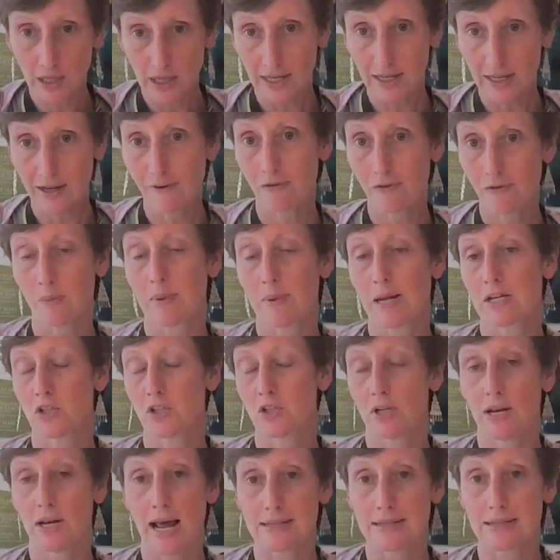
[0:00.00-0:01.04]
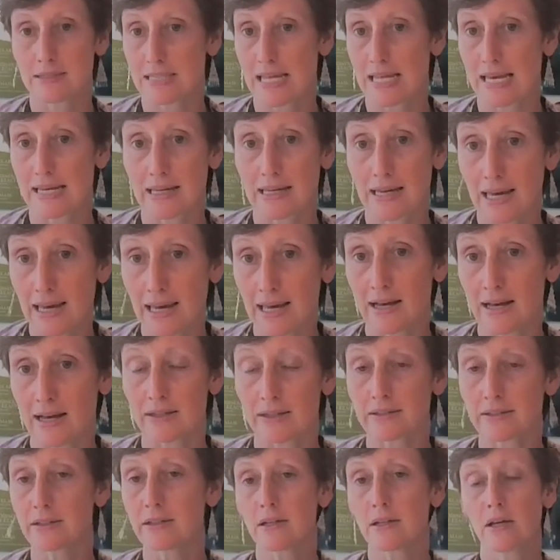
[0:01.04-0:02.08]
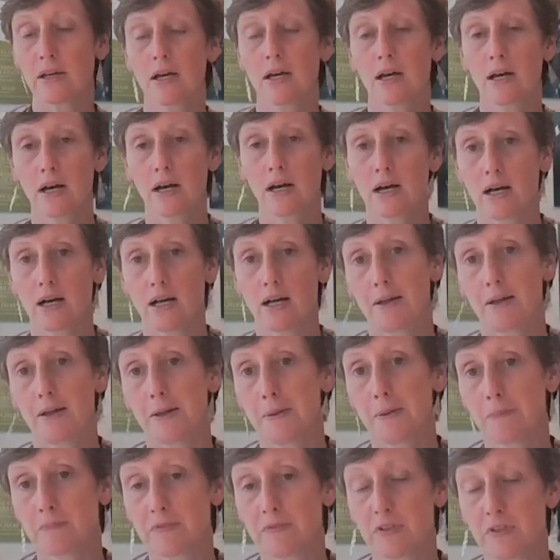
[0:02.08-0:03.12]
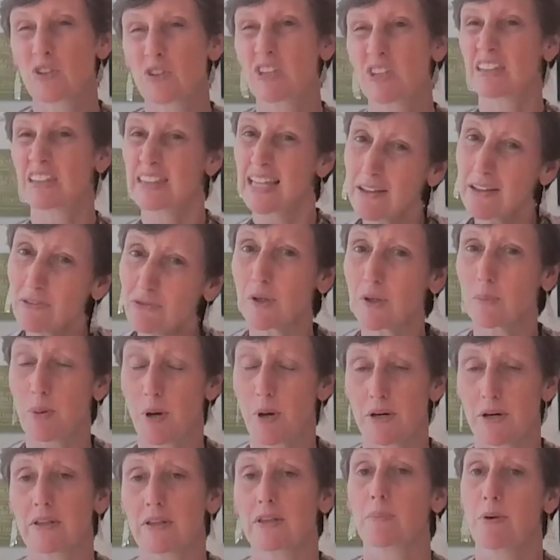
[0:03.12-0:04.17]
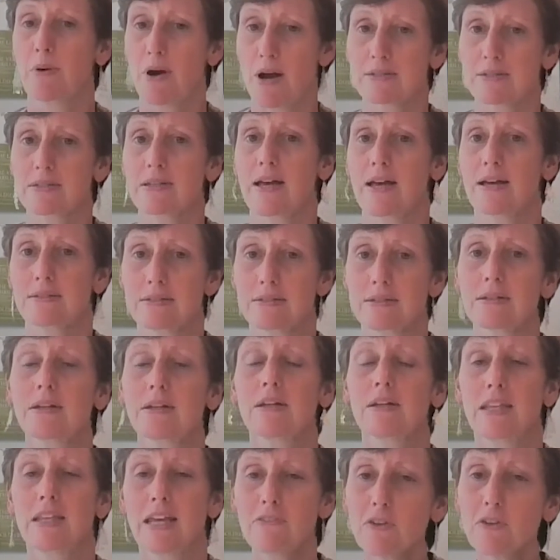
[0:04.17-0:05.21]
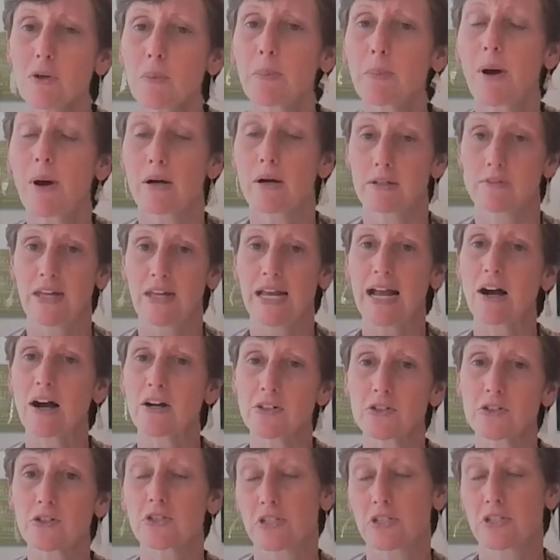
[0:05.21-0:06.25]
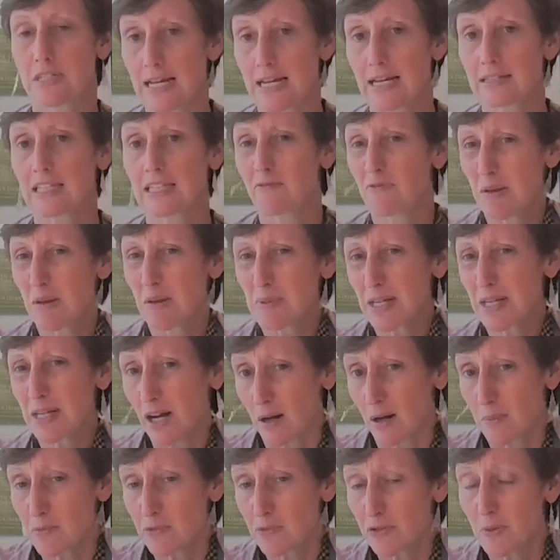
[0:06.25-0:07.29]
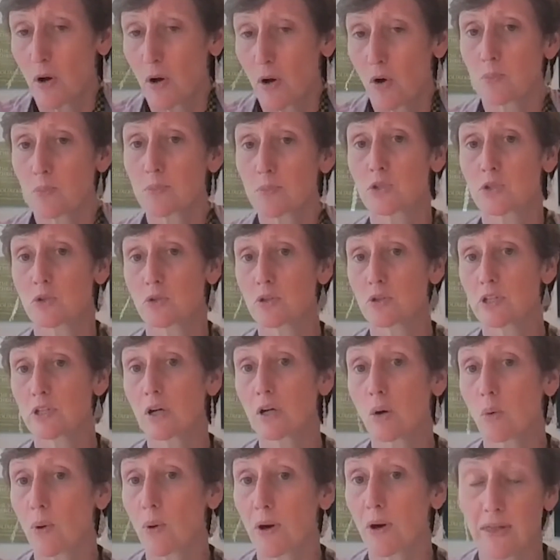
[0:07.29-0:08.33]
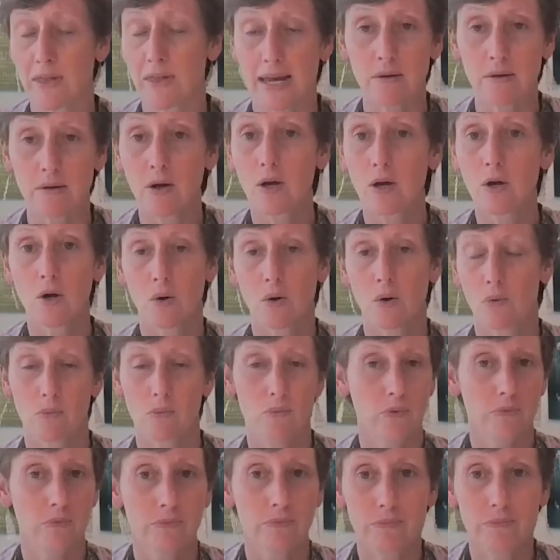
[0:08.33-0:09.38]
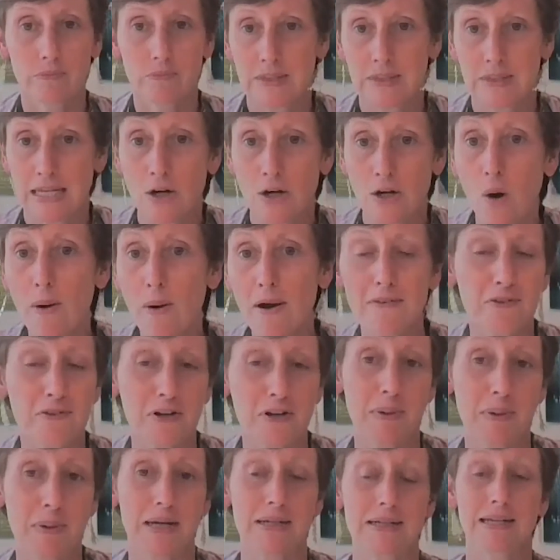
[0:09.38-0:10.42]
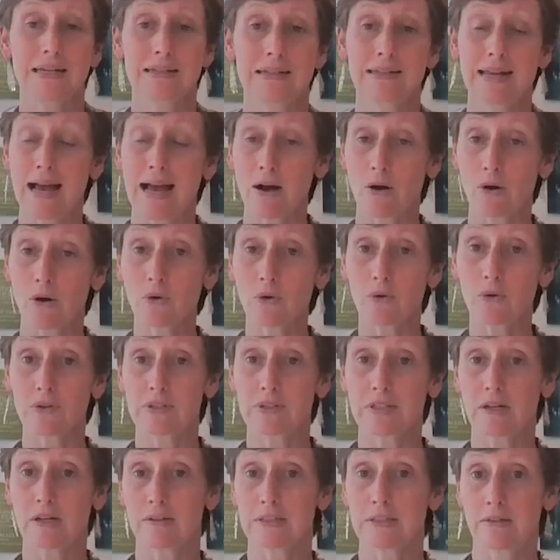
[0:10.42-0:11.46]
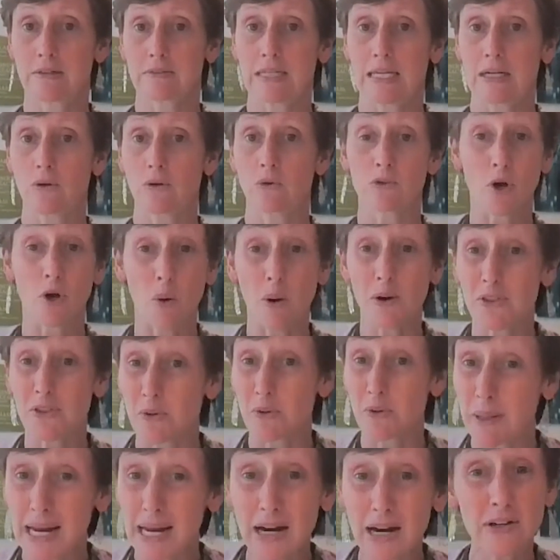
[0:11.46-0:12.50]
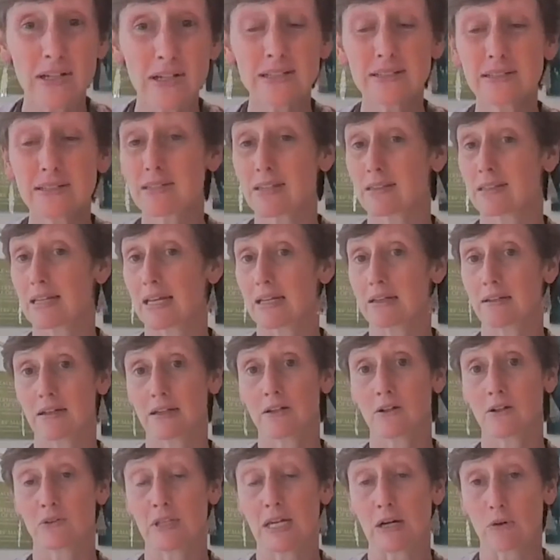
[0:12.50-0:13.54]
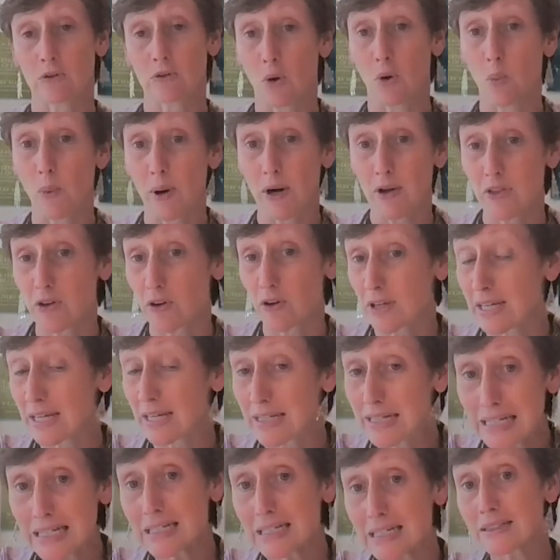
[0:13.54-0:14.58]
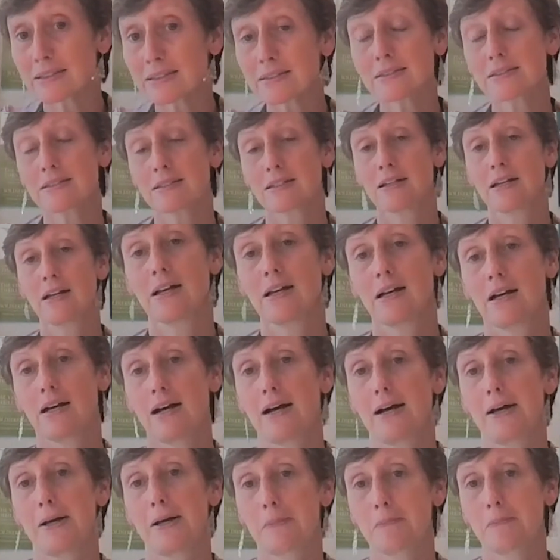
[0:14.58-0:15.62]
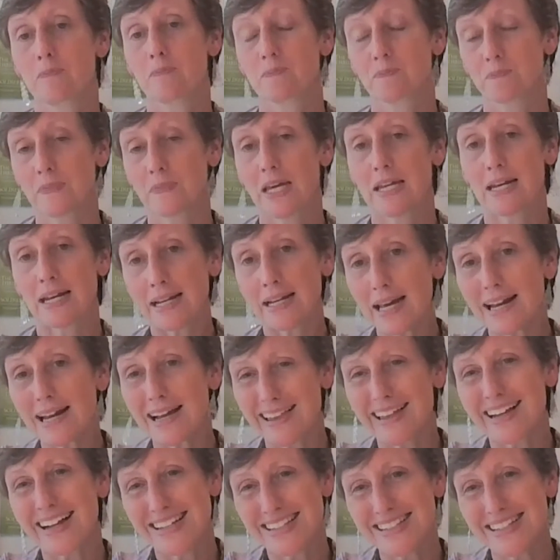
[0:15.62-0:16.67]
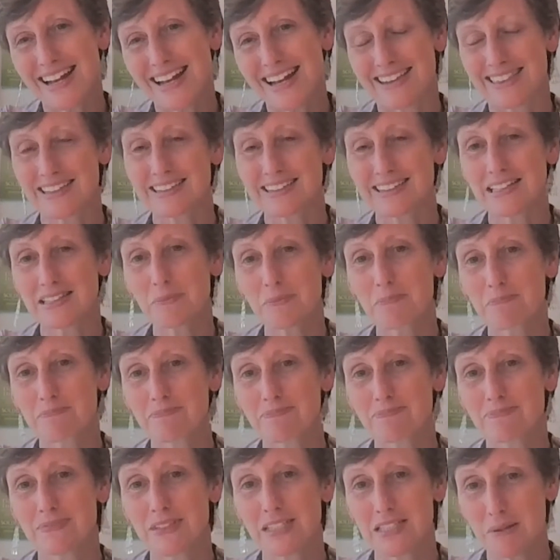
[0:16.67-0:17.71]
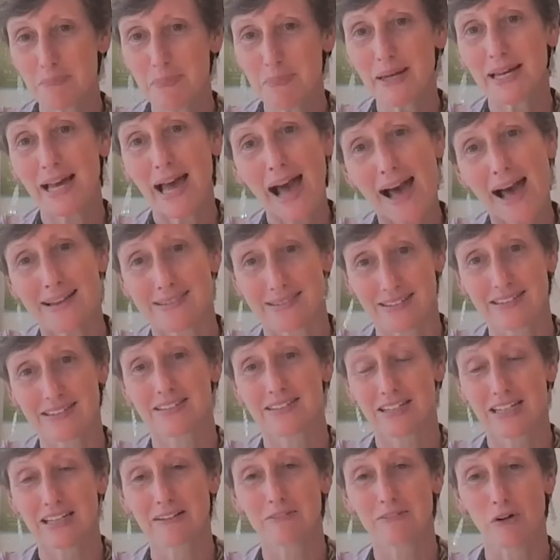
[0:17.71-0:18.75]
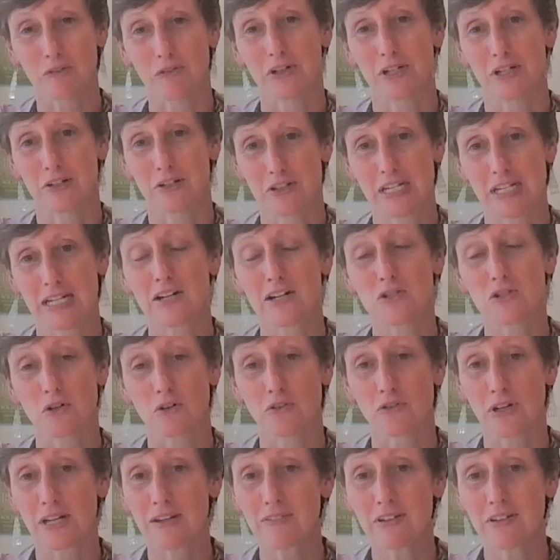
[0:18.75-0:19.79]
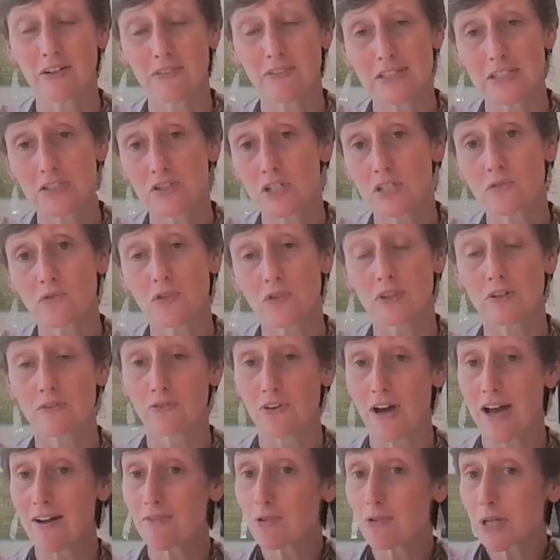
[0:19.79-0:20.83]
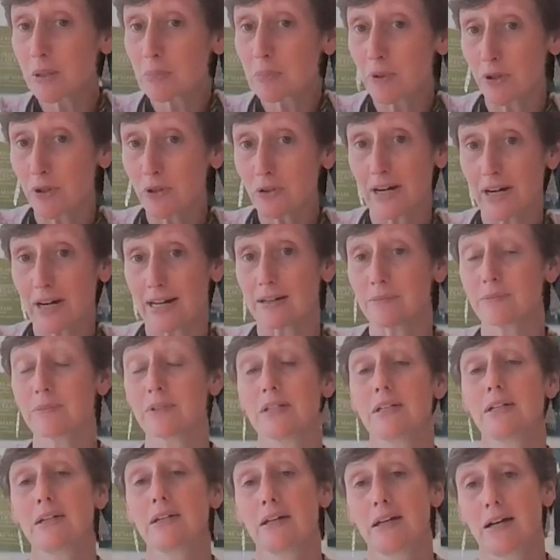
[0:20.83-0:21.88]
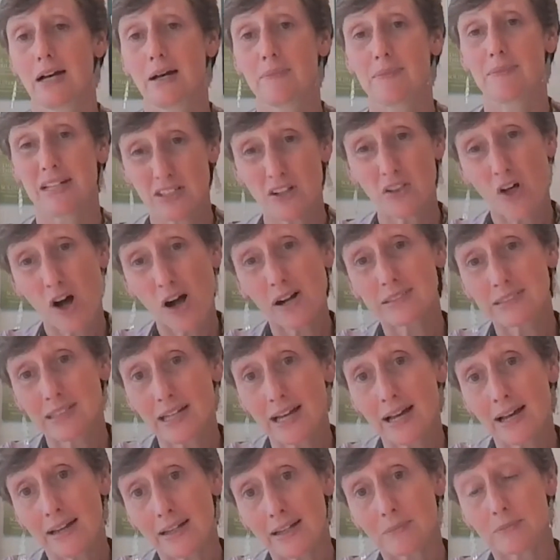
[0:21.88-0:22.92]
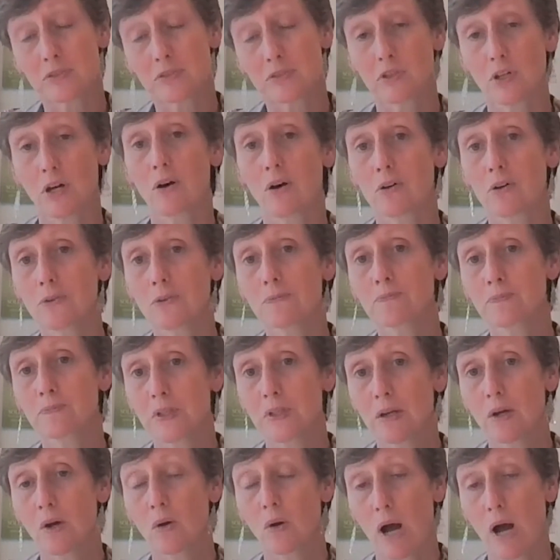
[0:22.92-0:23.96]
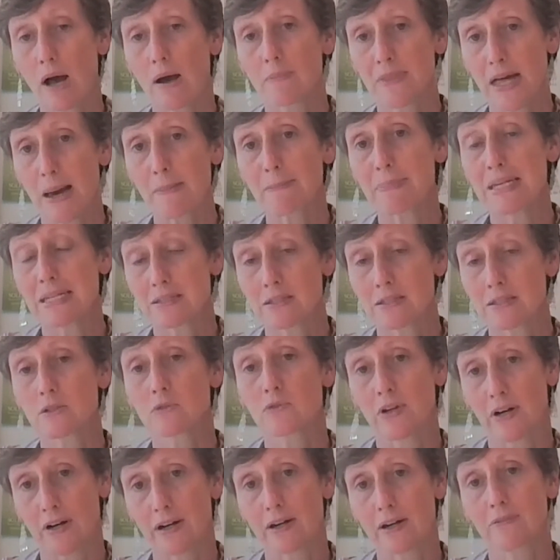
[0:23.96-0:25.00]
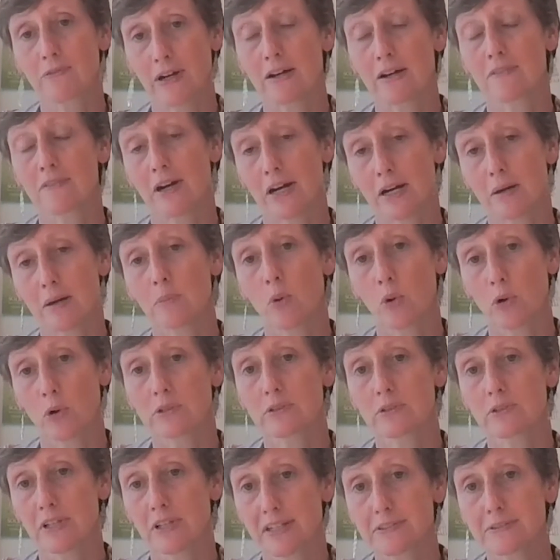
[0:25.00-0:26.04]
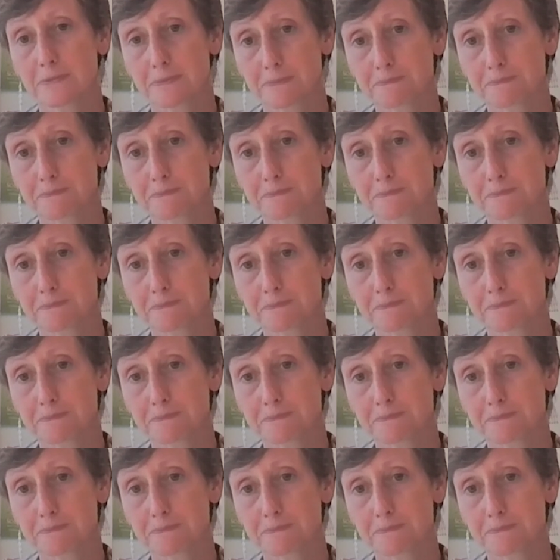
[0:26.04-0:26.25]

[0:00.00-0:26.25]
information as they can so that they feel part of the process. they feel part of, they understand, they've maybe come from a home studio where they know everybody, and now they don't know other parents, and they don't know where their kid is. And again, like I said, I think that's a big ask to give over your teenager, for even if it's just for the 5-week program. That's a long time. So that piece is very, very, very important to us.